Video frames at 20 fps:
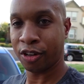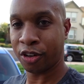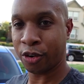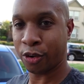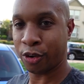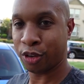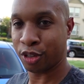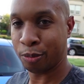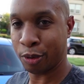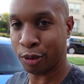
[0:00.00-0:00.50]

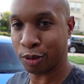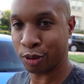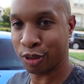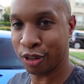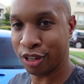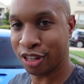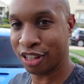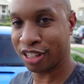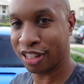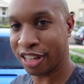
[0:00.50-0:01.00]
Car smells
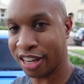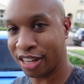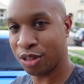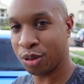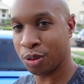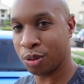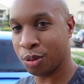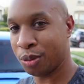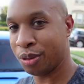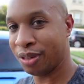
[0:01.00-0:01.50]
good inside
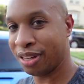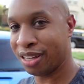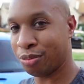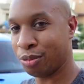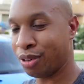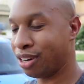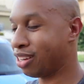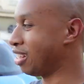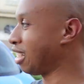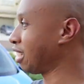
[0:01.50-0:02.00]
too. That's
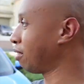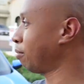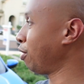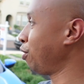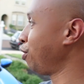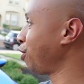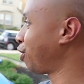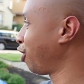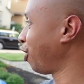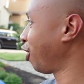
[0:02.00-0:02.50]
one of the things
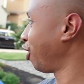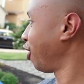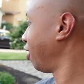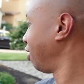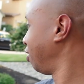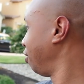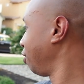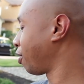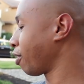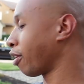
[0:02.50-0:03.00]
about new
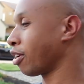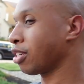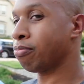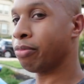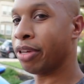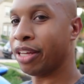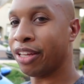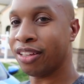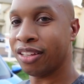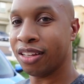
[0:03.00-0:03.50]
car
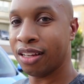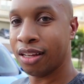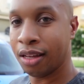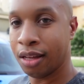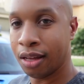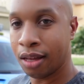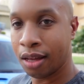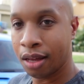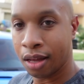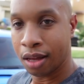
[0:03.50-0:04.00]
smell.
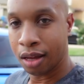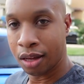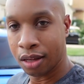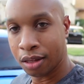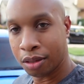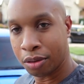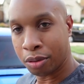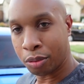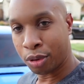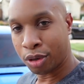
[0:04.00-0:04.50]

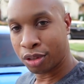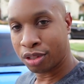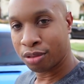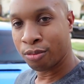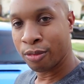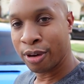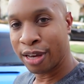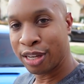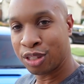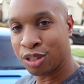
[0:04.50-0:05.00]
What are
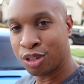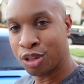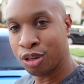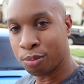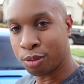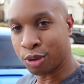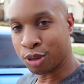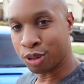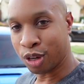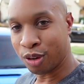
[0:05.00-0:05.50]
some ways to
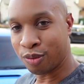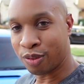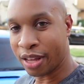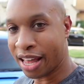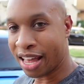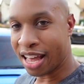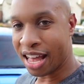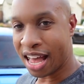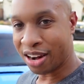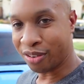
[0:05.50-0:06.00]
preserve
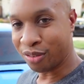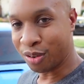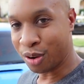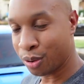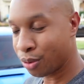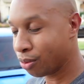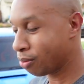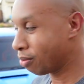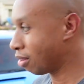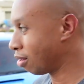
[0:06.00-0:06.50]
that? I don't
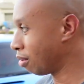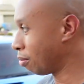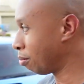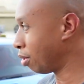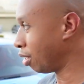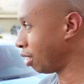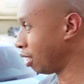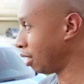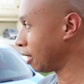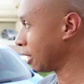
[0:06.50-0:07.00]
know,
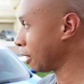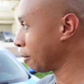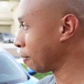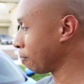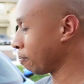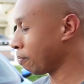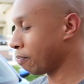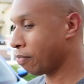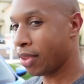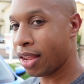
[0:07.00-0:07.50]
but
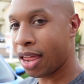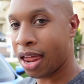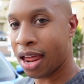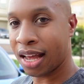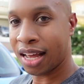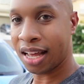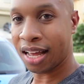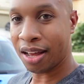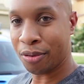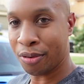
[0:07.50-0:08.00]

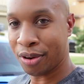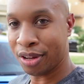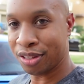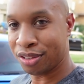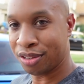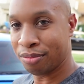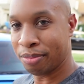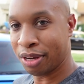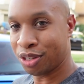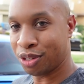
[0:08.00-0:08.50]
I
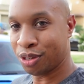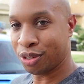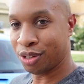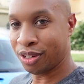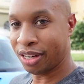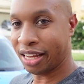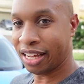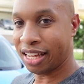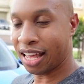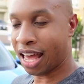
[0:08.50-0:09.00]
want to make
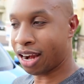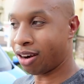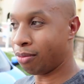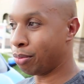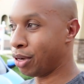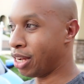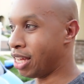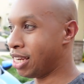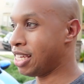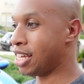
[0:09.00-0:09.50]
sure that I don't
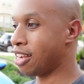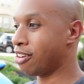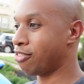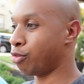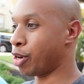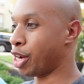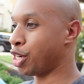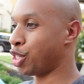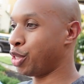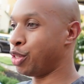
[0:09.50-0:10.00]
put any air
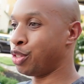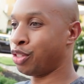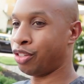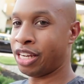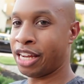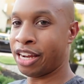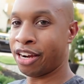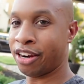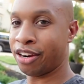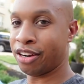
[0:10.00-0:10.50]
fresheners
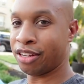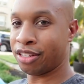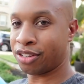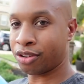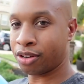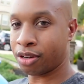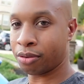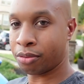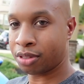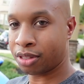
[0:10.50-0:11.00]
in here. It's
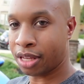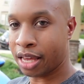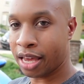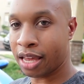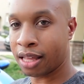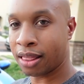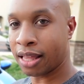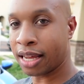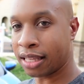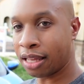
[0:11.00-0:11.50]
going to
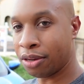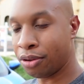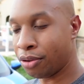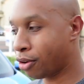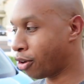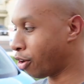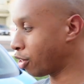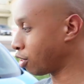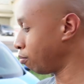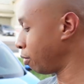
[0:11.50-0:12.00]
stay like the new
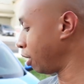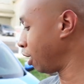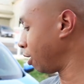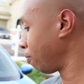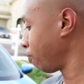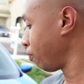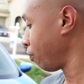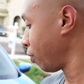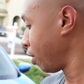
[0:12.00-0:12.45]
car smell.